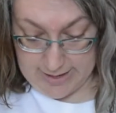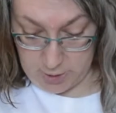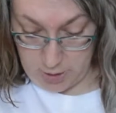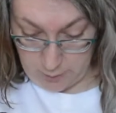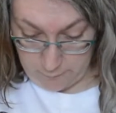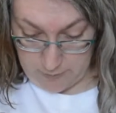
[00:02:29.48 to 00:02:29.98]

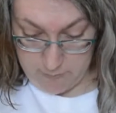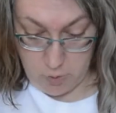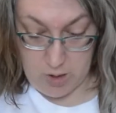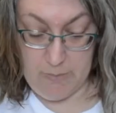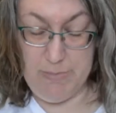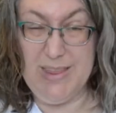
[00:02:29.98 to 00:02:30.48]
look for
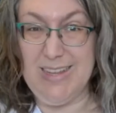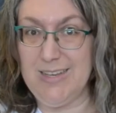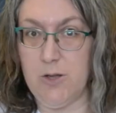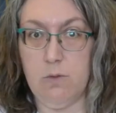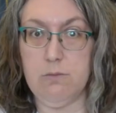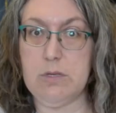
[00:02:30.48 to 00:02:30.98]
more, but they
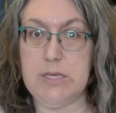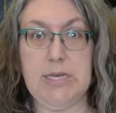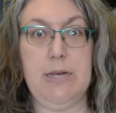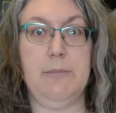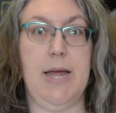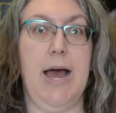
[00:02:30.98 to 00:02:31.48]
don't
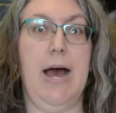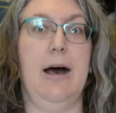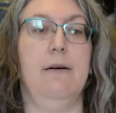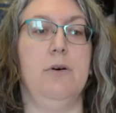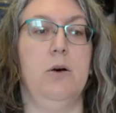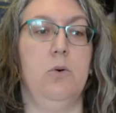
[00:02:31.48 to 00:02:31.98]
seem to
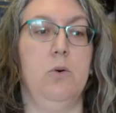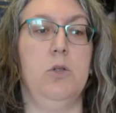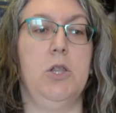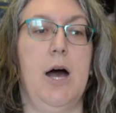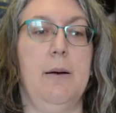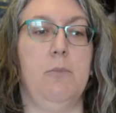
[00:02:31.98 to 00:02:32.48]
have a whole
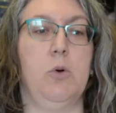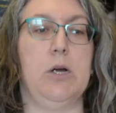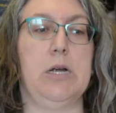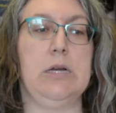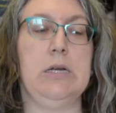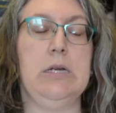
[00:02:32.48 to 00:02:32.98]
lot
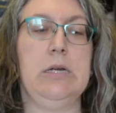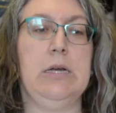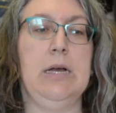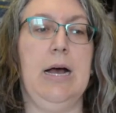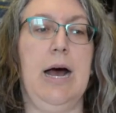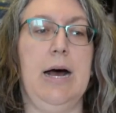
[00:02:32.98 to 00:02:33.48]
more
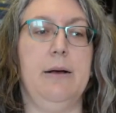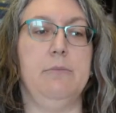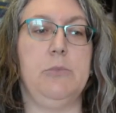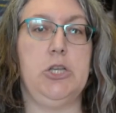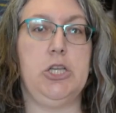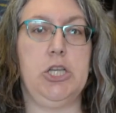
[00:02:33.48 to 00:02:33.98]

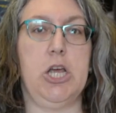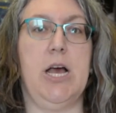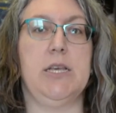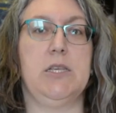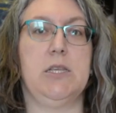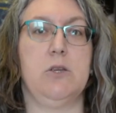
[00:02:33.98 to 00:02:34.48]

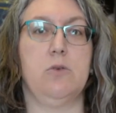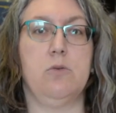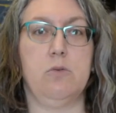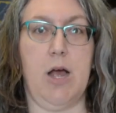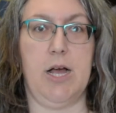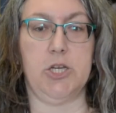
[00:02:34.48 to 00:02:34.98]
just
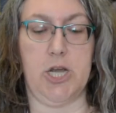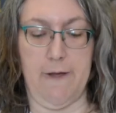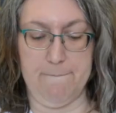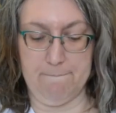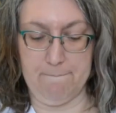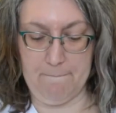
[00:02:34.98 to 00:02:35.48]
Raja.
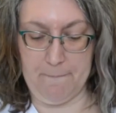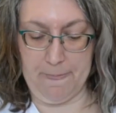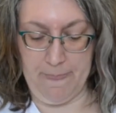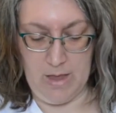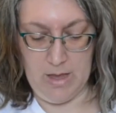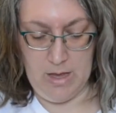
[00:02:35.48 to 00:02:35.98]

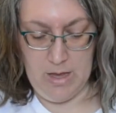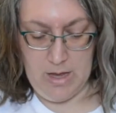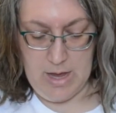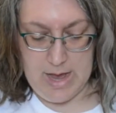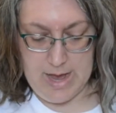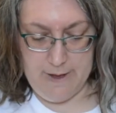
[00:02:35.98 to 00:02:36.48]

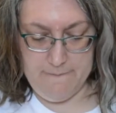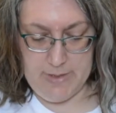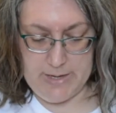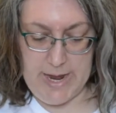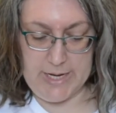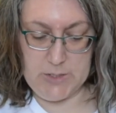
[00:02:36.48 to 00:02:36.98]

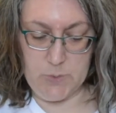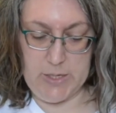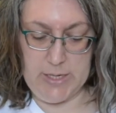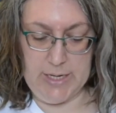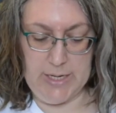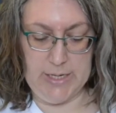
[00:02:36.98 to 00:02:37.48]
The next
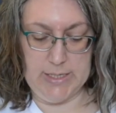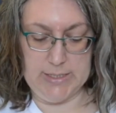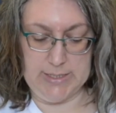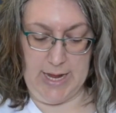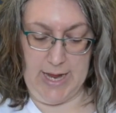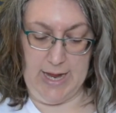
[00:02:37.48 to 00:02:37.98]
one
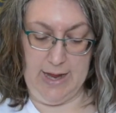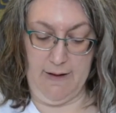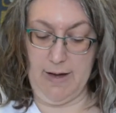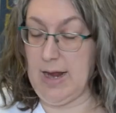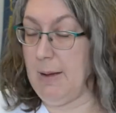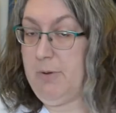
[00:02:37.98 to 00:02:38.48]
is a
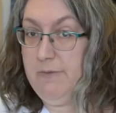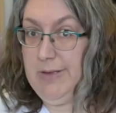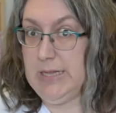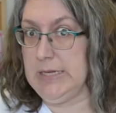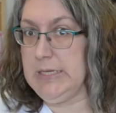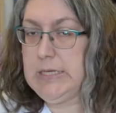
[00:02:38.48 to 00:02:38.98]
couple of
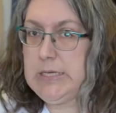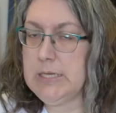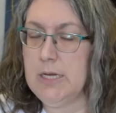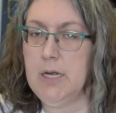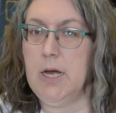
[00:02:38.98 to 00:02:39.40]
villains.